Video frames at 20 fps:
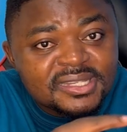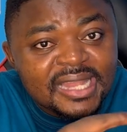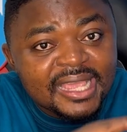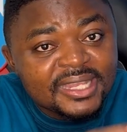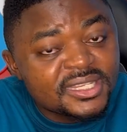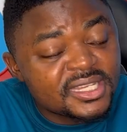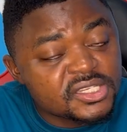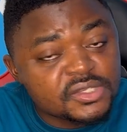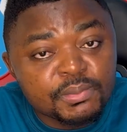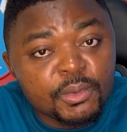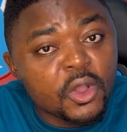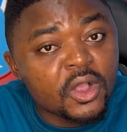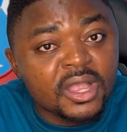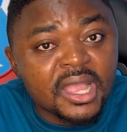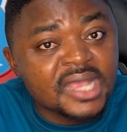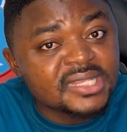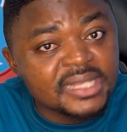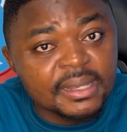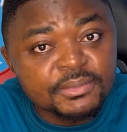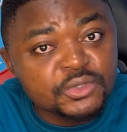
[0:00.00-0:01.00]
like the small
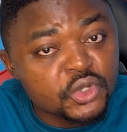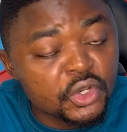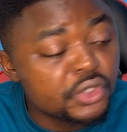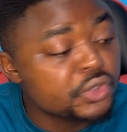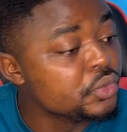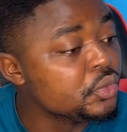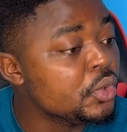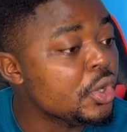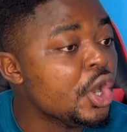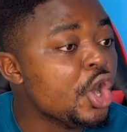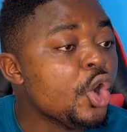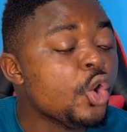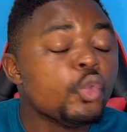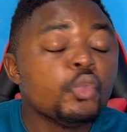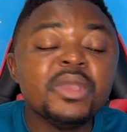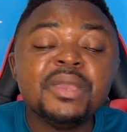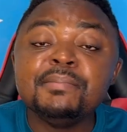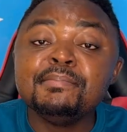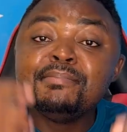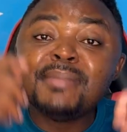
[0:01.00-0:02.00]
cars I'm showing you,
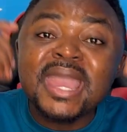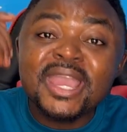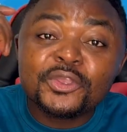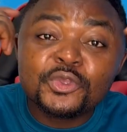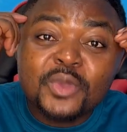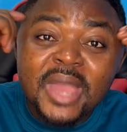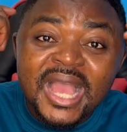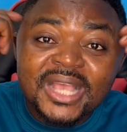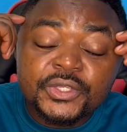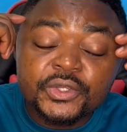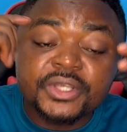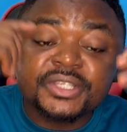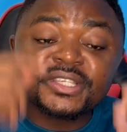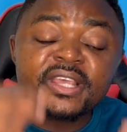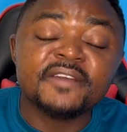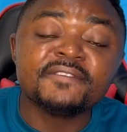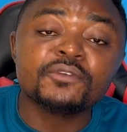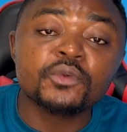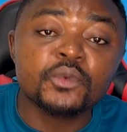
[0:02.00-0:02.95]
will make you ask yourself